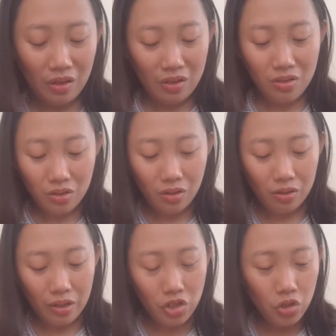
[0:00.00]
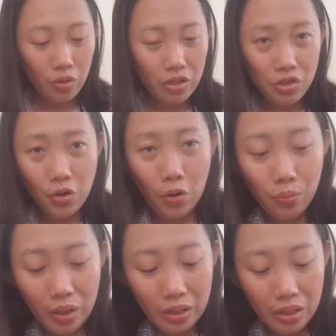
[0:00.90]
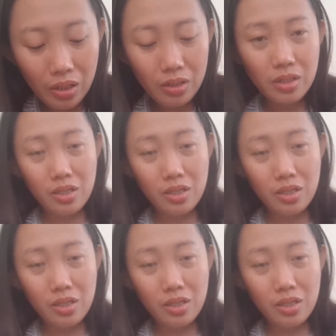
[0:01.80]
So let's try to open it.